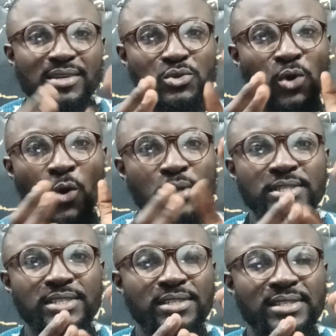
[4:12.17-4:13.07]
You
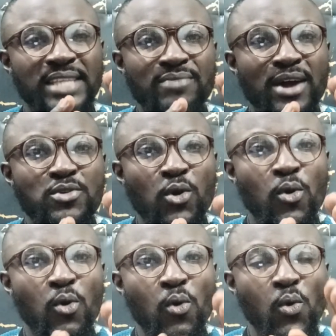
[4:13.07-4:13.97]
always never
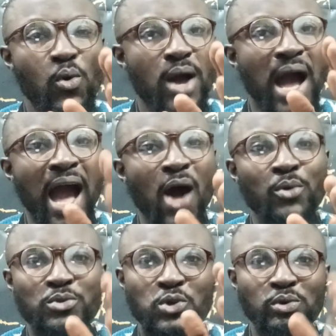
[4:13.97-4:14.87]
know
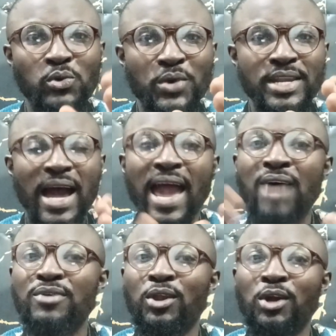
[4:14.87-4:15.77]
how you will win. I
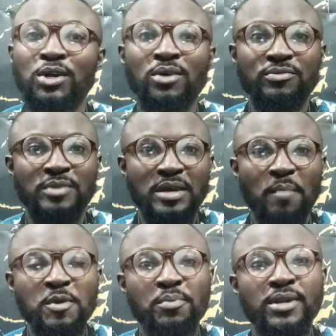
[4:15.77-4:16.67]
have a lot of
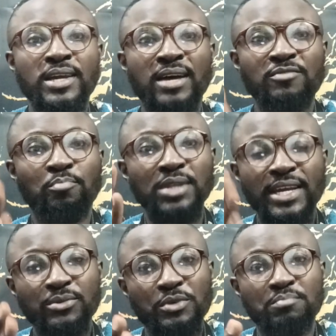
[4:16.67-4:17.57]
people that have
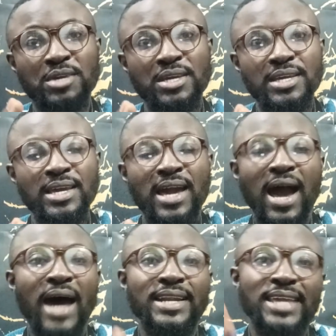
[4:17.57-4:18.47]
played with me
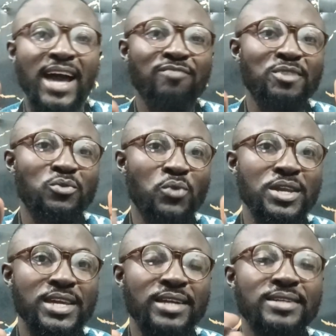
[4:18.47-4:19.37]
and they have been
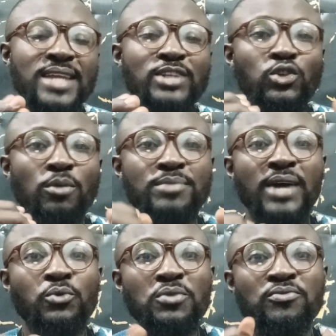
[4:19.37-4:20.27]
winning. There are some
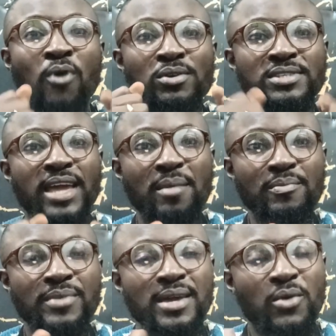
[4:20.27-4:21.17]
that we forced
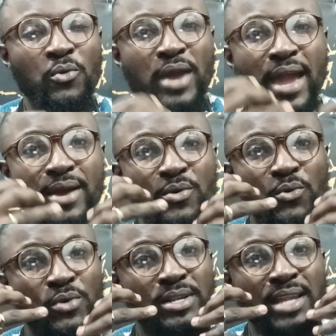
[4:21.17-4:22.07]
them,
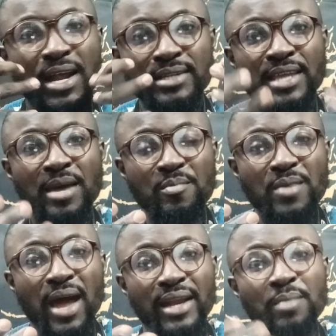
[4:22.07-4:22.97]
we lured them,
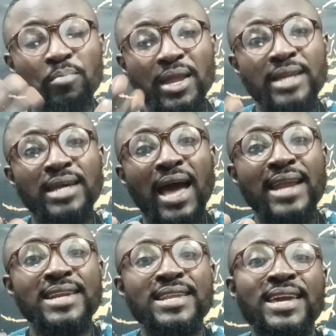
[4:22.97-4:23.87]
and they played
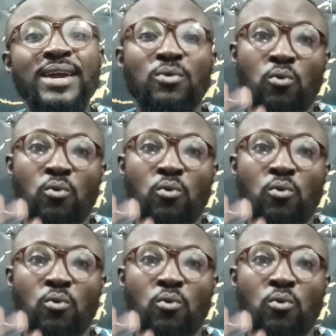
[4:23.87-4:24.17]
and they